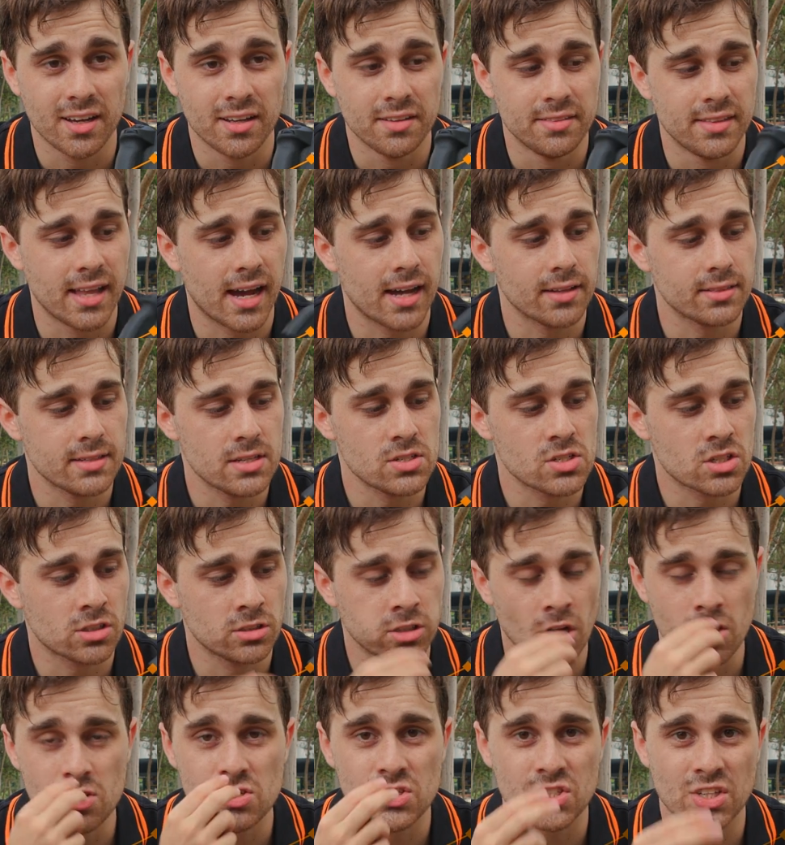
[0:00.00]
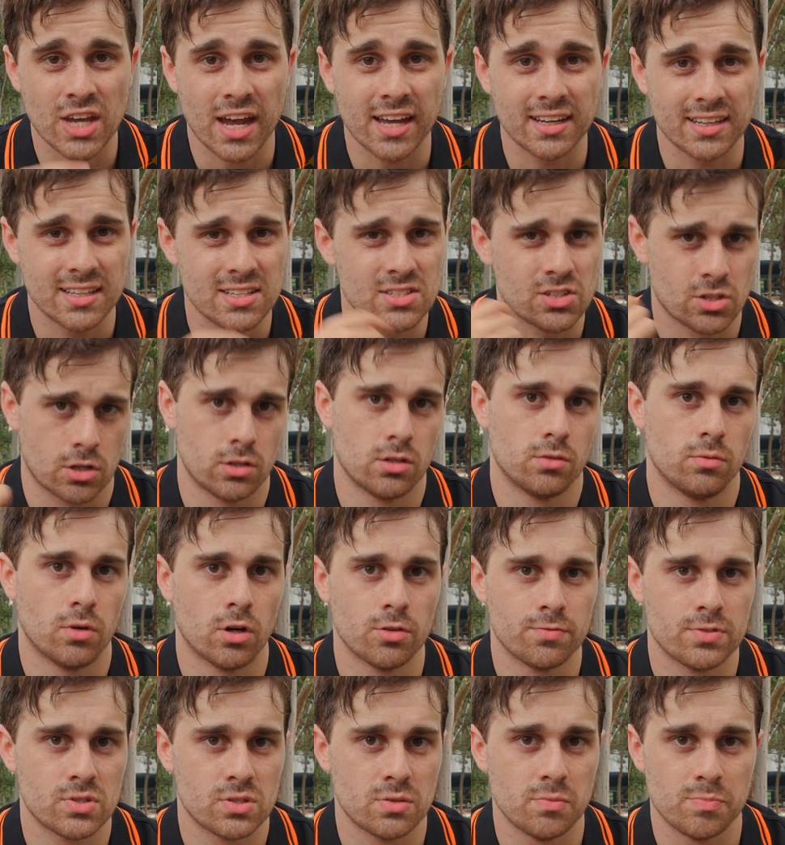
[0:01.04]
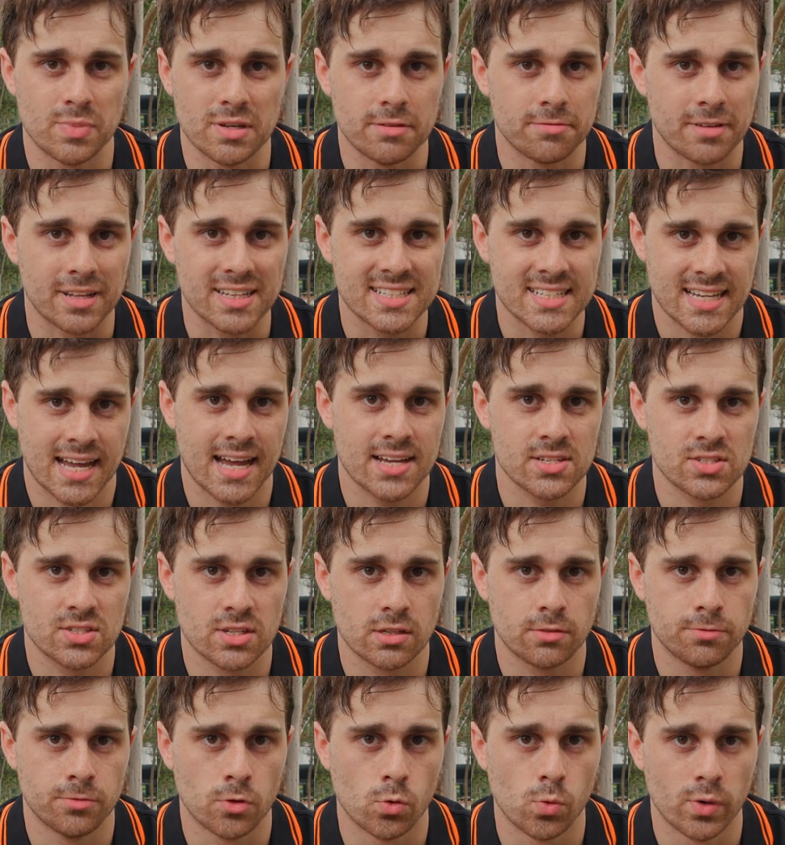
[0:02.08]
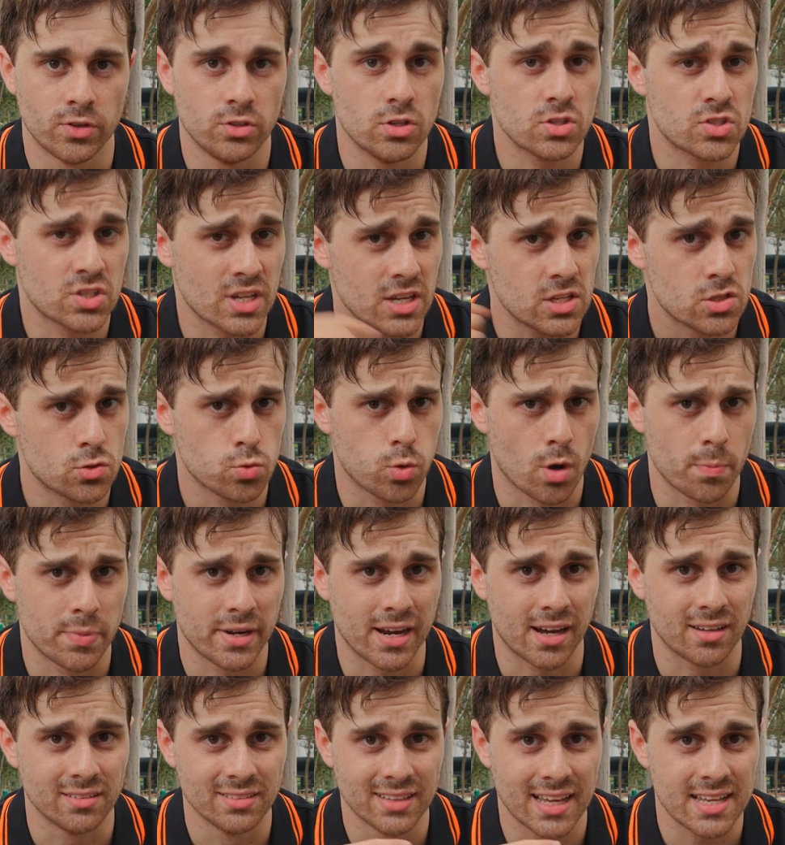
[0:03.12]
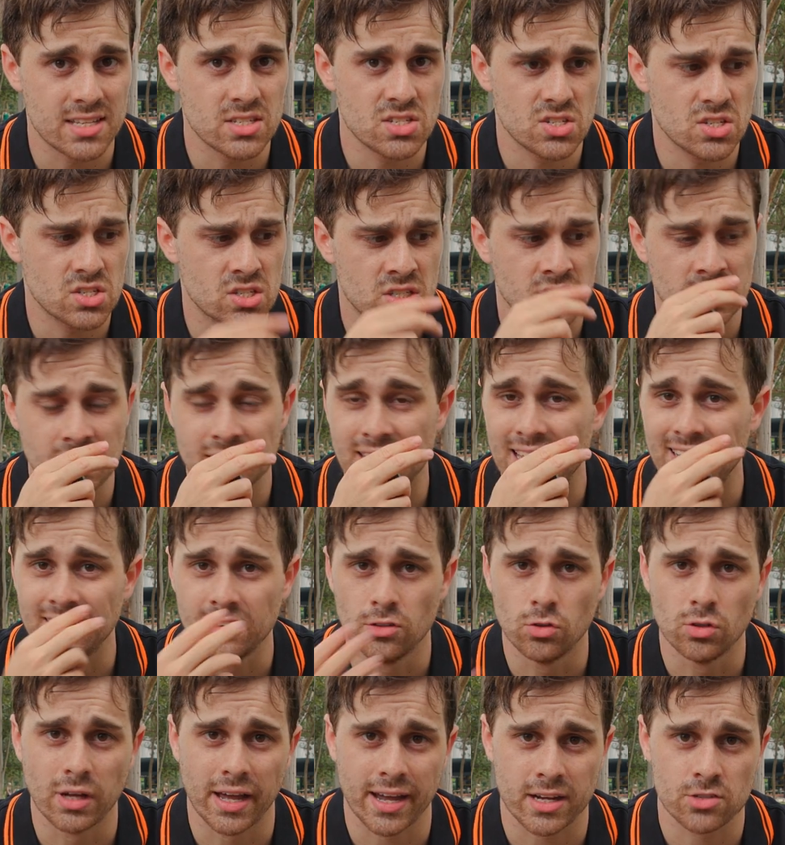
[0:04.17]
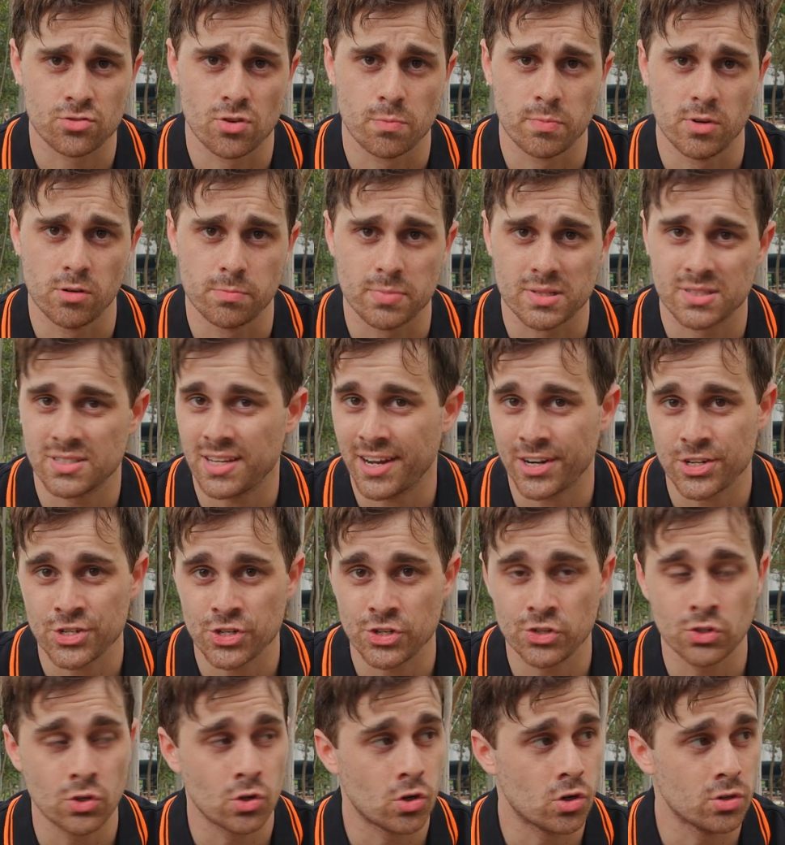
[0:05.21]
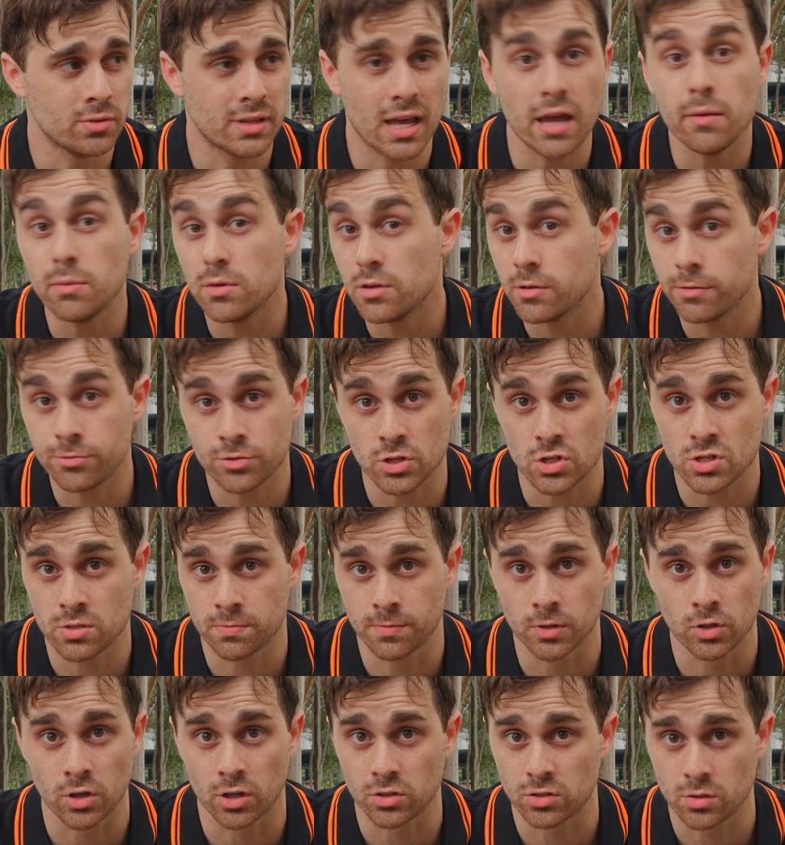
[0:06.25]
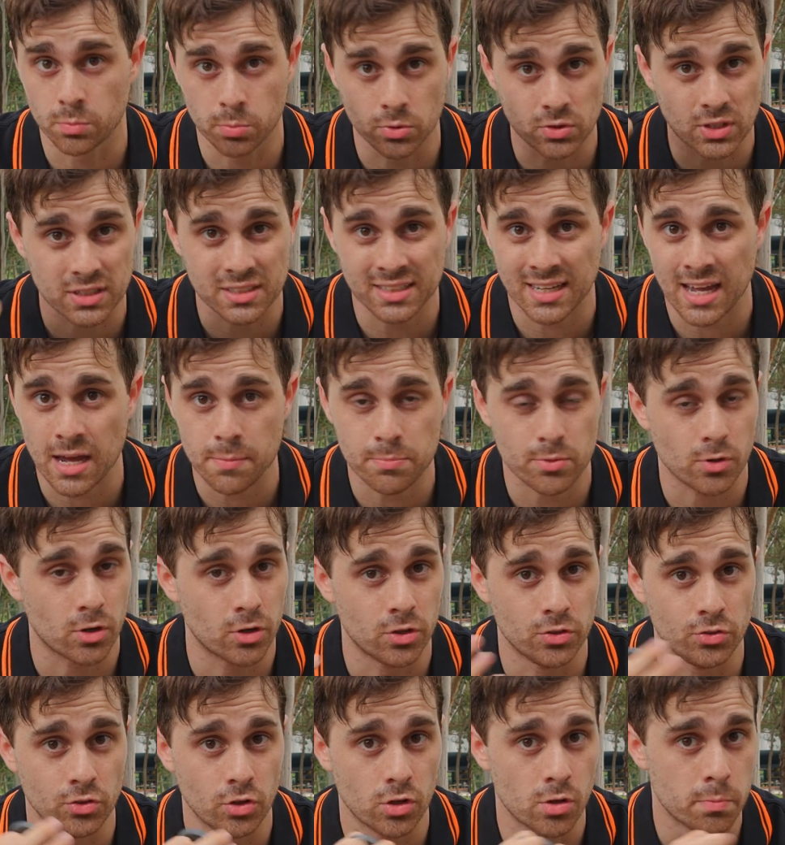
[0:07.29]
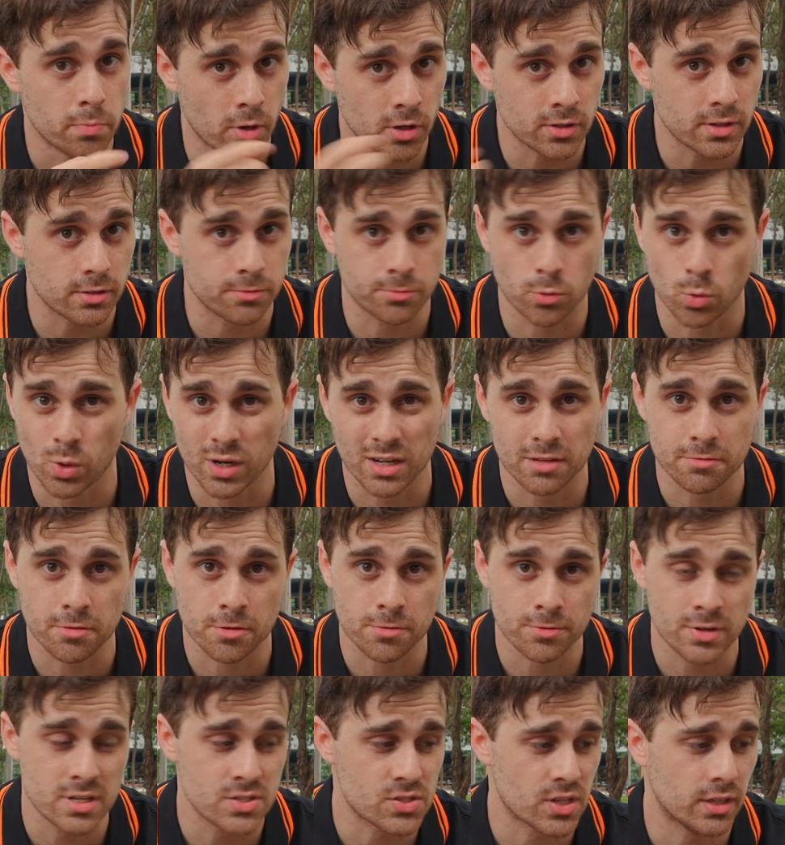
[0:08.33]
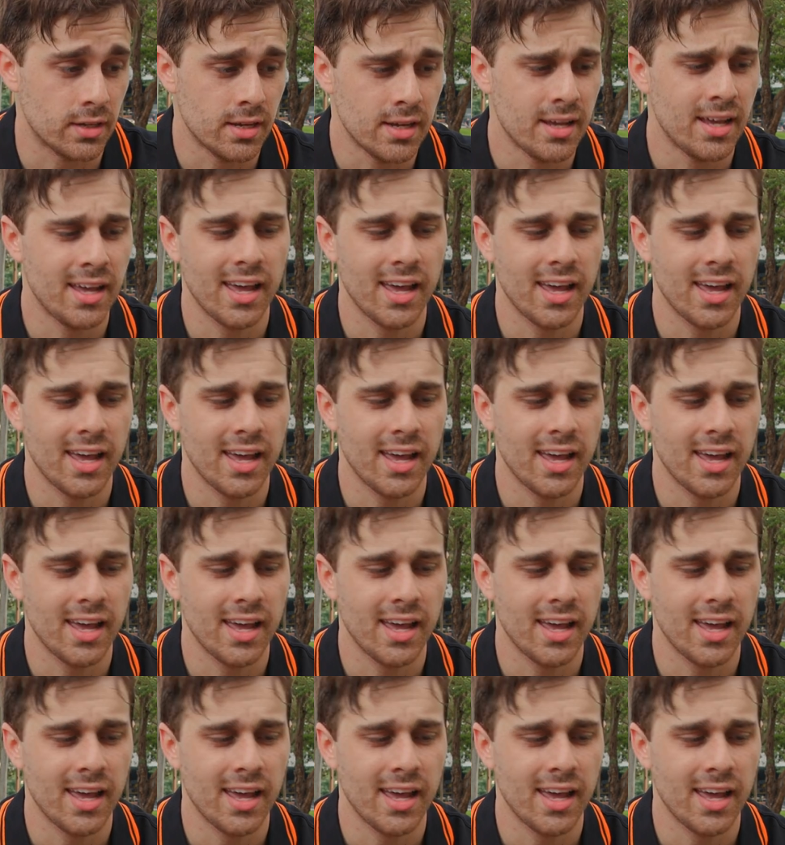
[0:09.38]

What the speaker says: Now this closed gate is going to obviously be fantastic for when you say swapping out lenses, need that little extra bit of protection, or maybe you've just forgot to put the cap on your body for whatever reason,